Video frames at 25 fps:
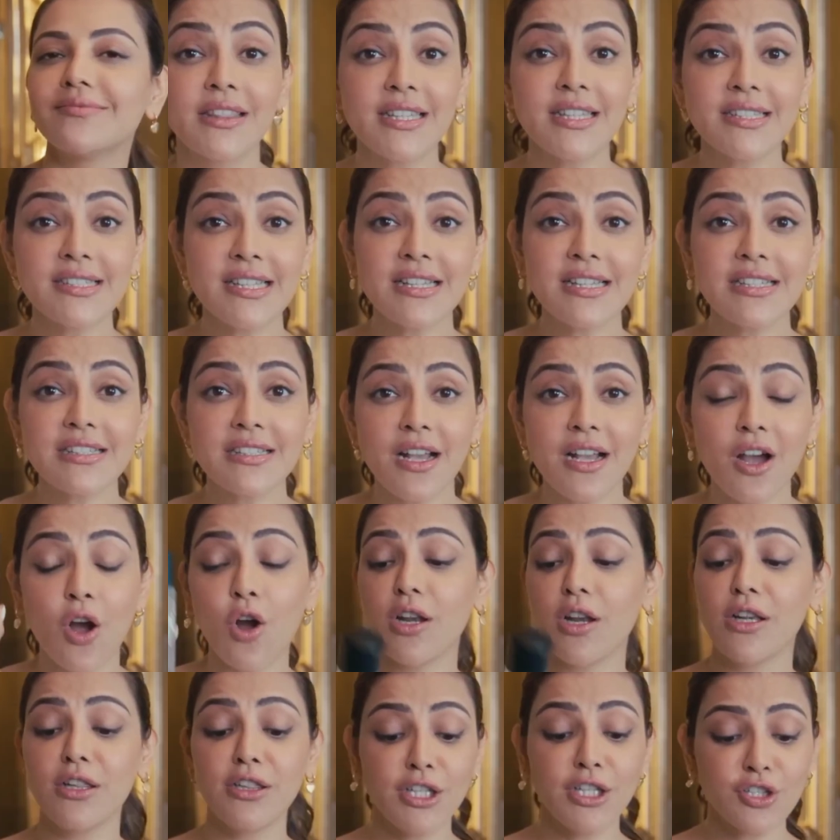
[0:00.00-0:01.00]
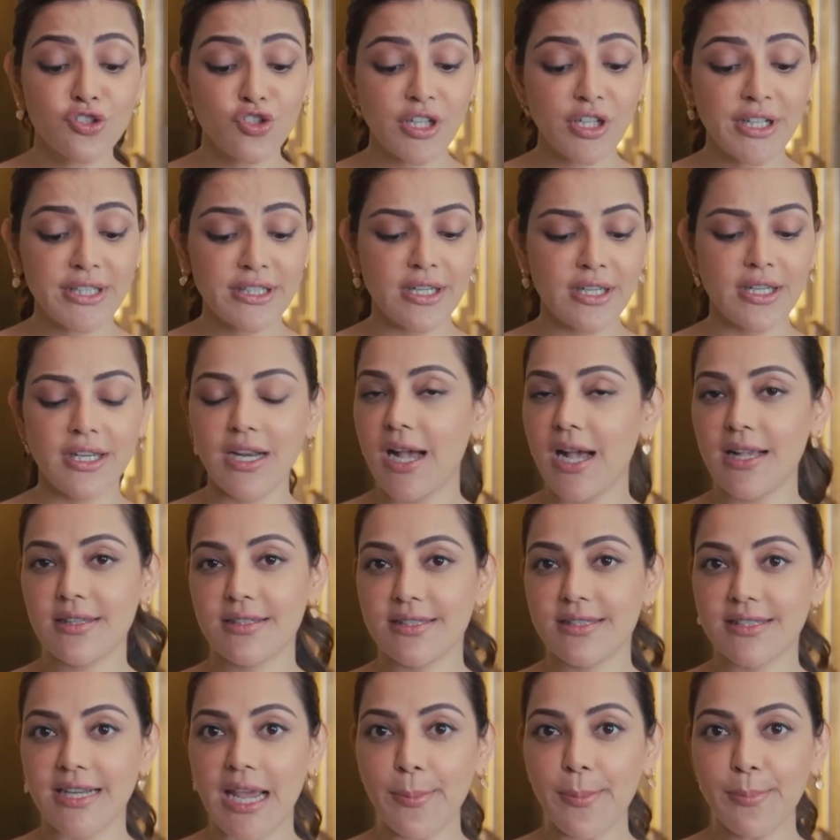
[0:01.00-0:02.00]
This is literally the
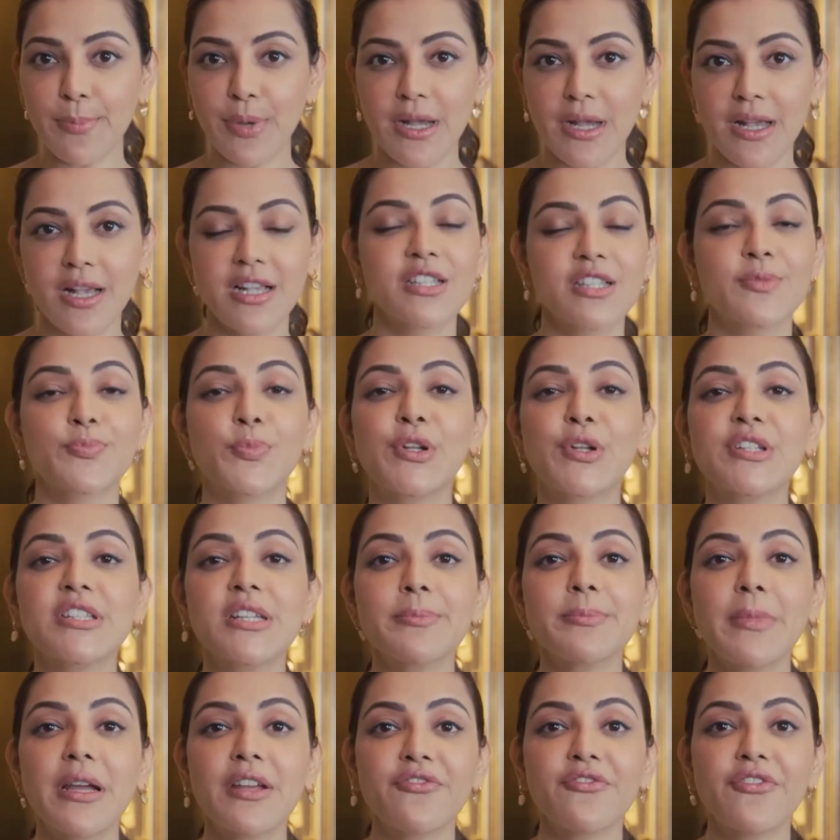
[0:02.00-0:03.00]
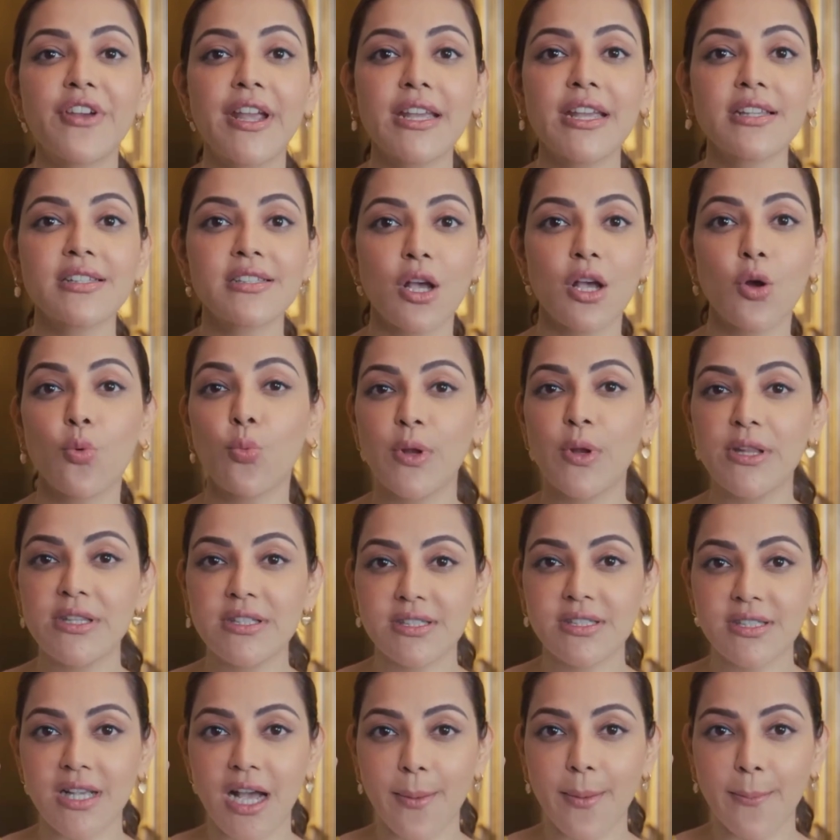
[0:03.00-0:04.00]
last step, spritzing my face
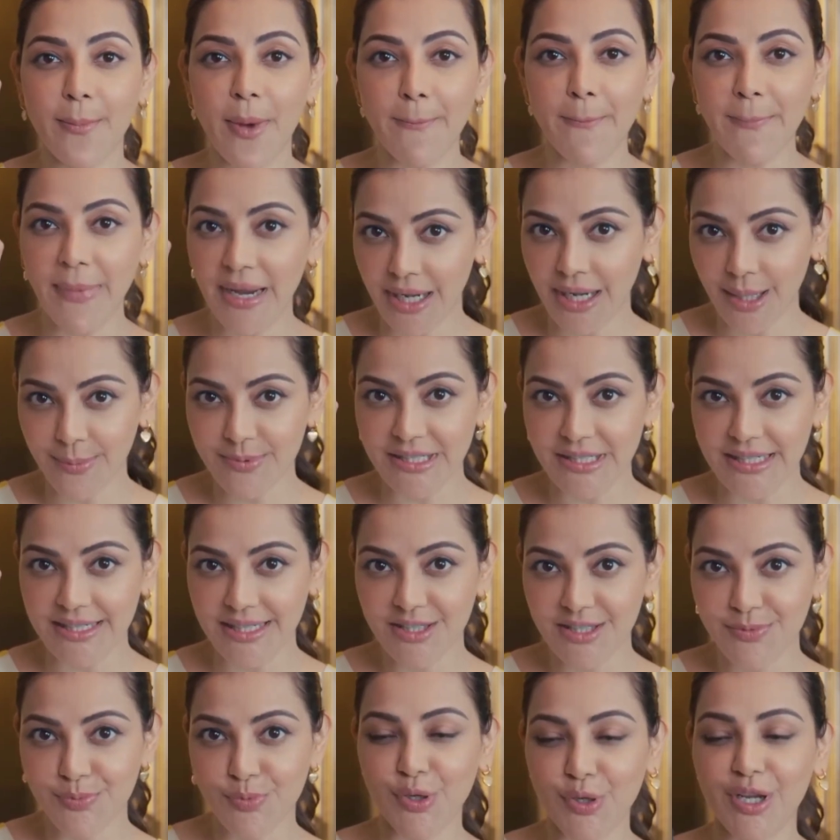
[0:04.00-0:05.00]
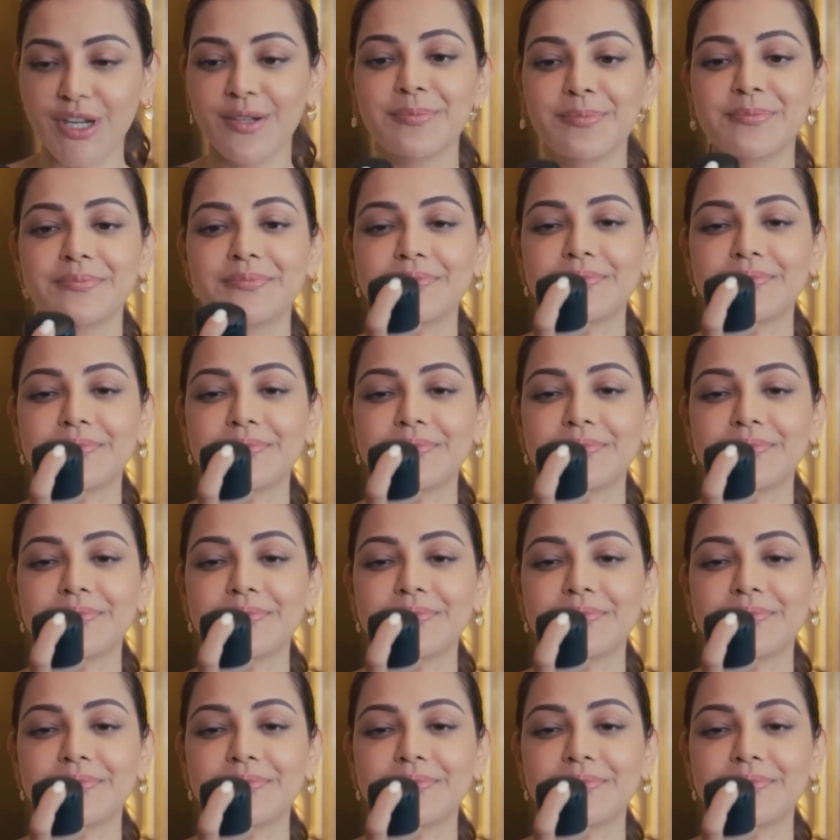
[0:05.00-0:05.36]
with some makeup setting spray.